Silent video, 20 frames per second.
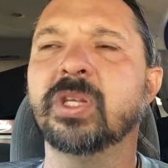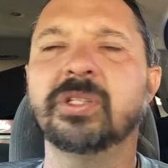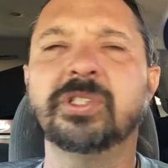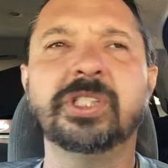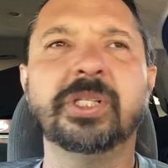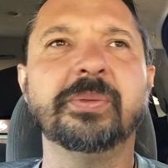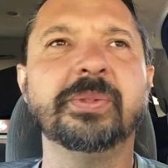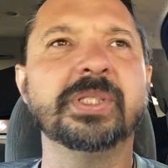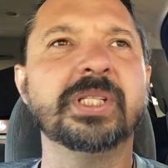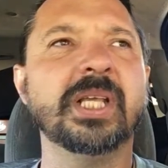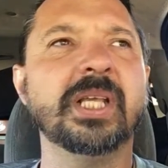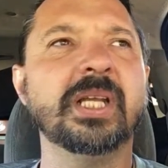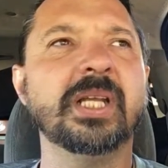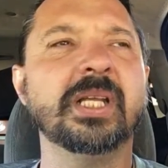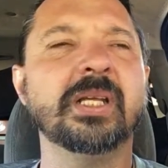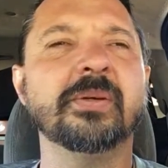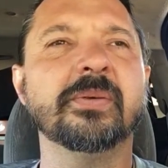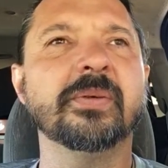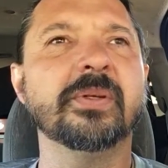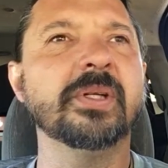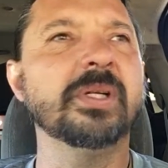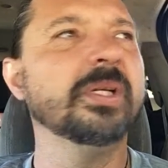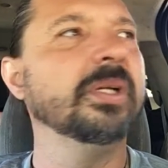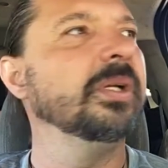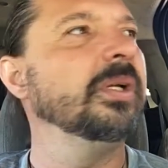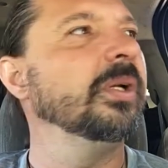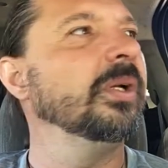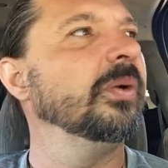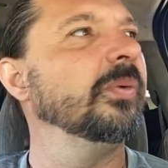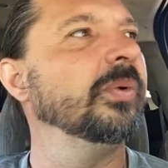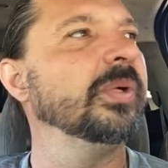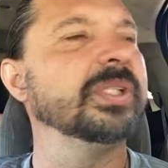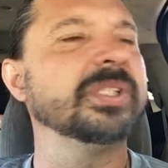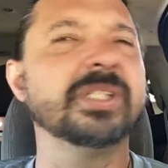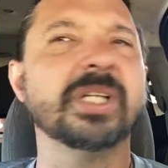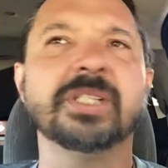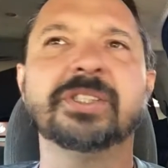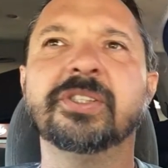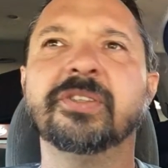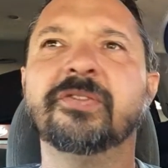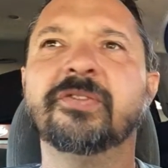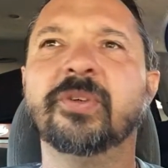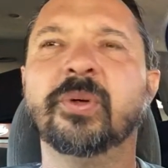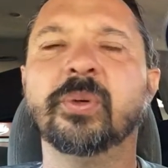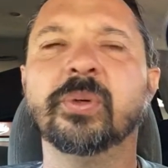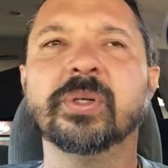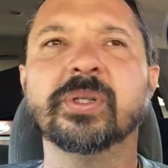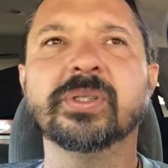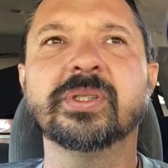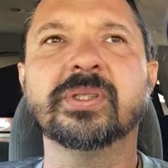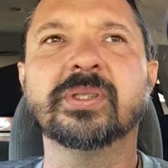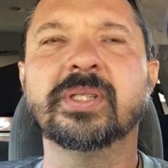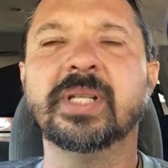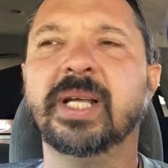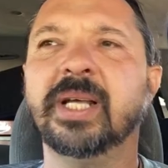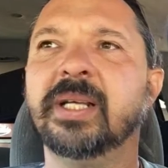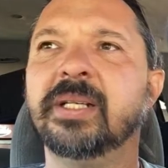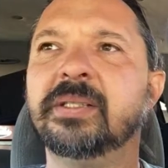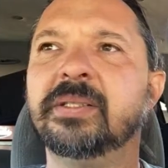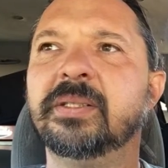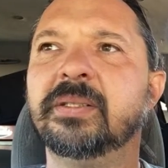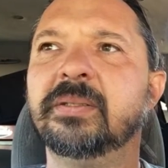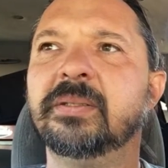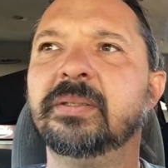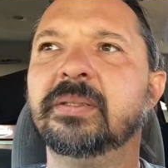She was hitting with such a force that